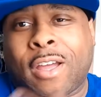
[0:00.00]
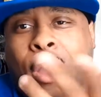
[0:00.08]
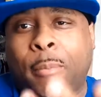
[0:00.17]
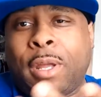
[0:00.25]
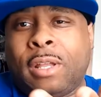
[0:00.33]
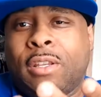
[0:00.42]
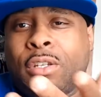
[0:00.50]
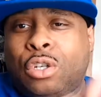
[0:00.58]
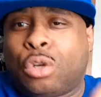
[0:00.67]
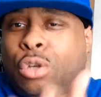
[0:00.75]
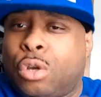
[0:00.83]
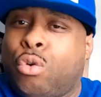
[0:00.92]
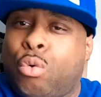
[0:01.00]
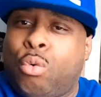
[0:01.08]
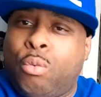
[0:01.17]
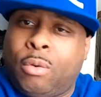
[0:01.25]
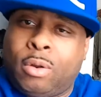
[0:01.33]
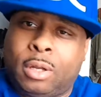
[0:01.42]
coming to
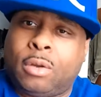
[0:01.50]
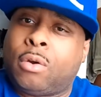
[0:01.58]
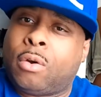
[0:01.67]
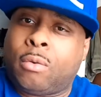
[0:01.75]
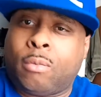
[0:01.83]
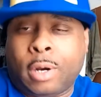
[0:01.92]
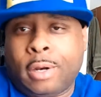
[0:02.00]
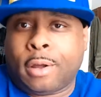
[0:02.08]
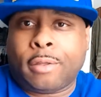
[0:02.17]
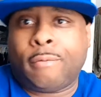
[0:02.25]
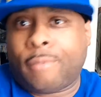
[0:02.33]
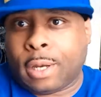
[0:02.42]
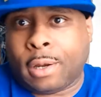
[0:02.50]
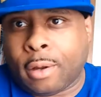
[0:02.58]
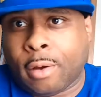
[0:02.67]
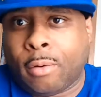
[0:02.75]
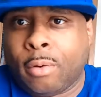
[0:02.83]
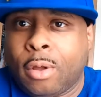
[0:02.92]
you with another
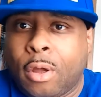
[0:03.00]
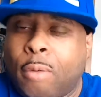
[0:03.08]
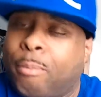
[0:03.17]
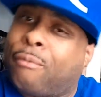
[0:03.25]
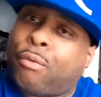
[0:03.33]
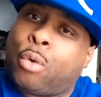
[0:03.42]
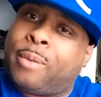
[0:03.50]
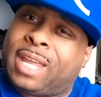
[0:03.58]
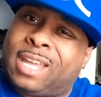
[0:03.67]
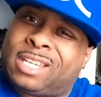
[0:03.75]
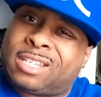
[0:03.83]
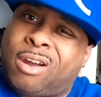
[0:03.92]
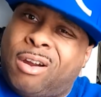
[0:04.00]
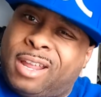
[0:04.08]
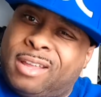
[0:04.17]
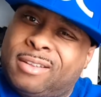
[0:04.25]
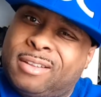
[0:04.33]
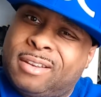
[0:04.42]
video. Before we get started,